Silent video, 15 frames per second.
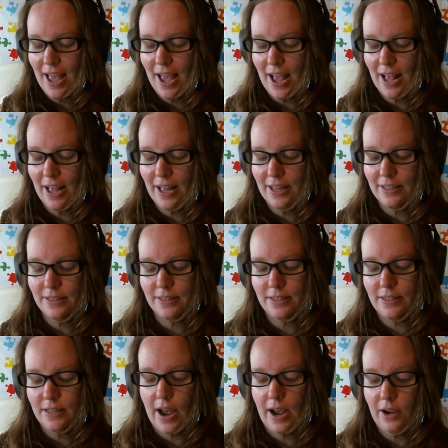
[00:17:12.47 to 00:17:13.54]
And
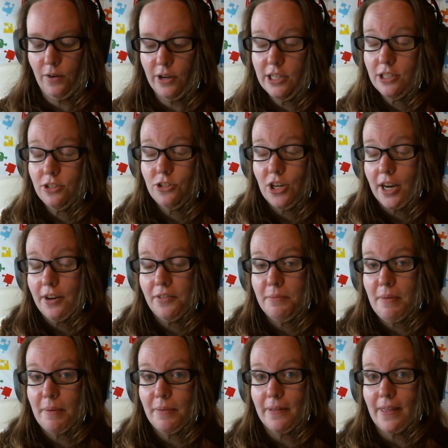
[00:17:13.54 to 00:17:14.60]
I always try to
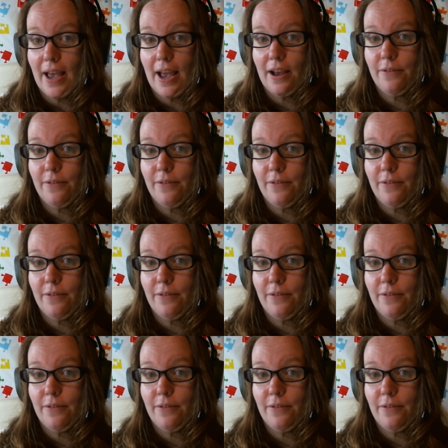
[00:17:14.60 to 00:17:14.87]
remember that.